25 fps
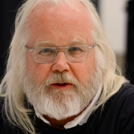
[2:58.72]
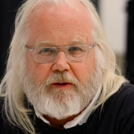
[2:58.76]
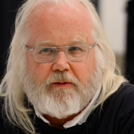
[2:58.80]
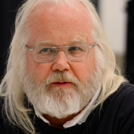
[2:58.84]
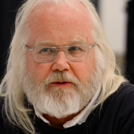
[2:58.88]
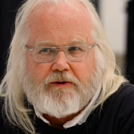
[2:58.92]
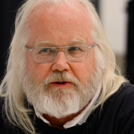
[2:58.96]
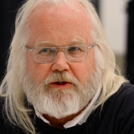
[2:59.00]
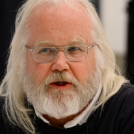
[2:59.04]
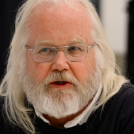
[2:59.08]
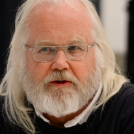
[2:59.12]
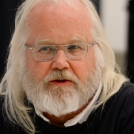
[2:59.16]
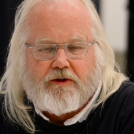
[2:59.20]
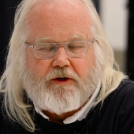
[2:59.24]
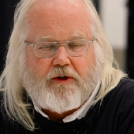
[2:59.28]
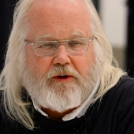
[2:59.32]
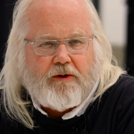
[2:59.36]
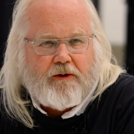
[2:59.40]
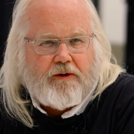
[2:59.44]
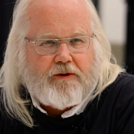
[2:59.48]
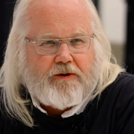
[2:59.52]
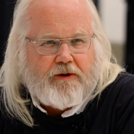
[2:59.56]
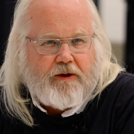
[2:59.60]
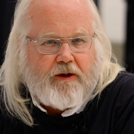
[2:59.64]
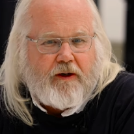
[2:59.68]
It was just
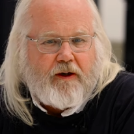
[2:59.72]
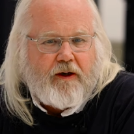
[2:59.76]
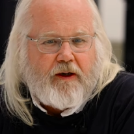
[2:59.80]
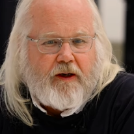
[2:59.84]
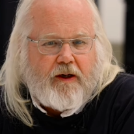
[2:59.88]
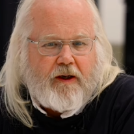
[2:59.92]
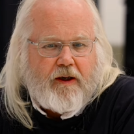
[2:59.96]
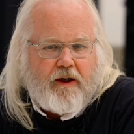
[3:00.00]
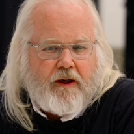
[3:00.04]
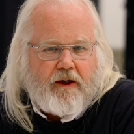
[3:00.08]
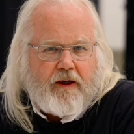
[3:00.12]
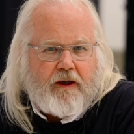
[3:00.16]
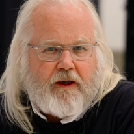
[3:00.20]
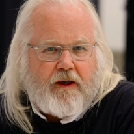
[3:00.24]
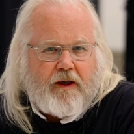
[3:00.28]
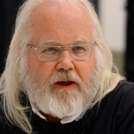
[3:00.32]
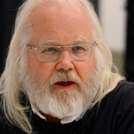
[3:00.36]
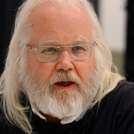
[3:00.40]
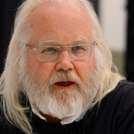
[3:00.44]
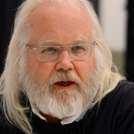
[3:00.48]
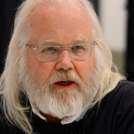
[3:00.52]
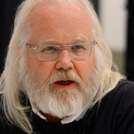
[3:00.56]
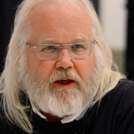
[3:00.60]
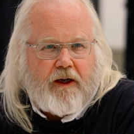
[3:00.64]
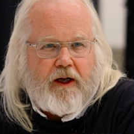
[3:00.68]
good to
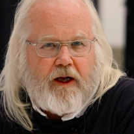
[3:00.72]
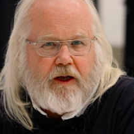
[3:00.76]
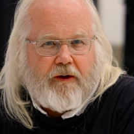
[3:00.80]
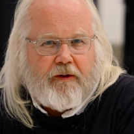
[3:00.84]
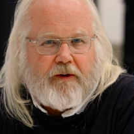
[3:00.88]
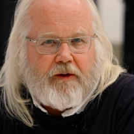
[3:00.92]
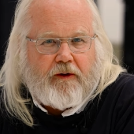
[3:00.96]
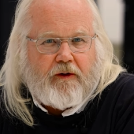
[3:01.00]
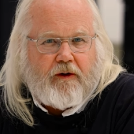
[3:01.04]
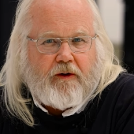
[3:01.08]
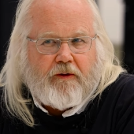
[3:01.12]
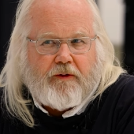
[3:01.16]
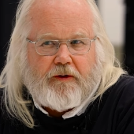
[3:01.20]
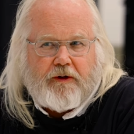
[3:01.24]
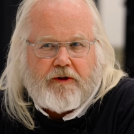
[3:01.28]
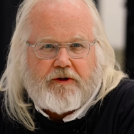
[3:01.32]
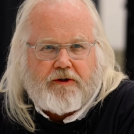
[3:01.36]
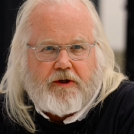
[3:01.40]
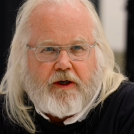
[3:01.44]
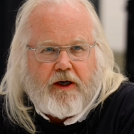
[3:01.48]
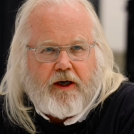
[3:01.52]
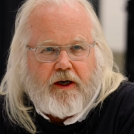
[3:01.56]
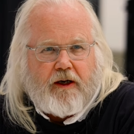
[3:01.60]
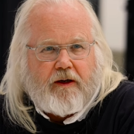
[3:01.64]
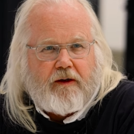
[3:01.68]
get it out there on the
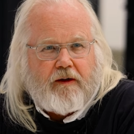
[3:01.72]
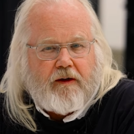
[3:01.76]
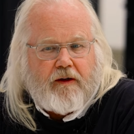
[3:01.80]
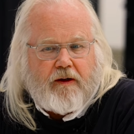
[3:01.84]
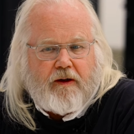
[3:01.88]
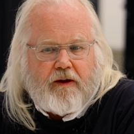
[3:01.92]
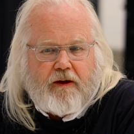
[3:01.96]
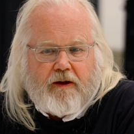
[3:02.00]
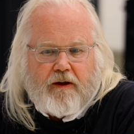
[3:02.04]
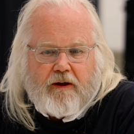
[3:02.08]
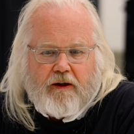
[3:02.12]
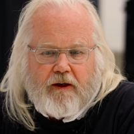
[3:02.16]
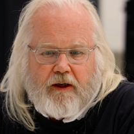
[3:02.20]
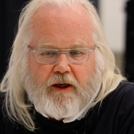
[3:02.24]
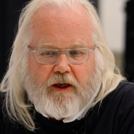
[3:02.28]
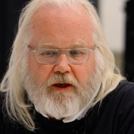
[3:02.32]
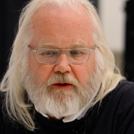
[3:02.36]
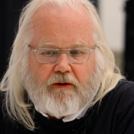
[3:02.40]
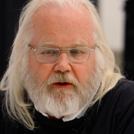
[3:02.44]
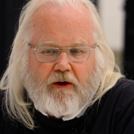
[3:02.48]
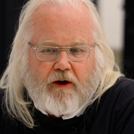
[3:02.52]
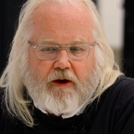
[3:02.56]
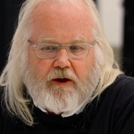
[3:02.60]
track, and the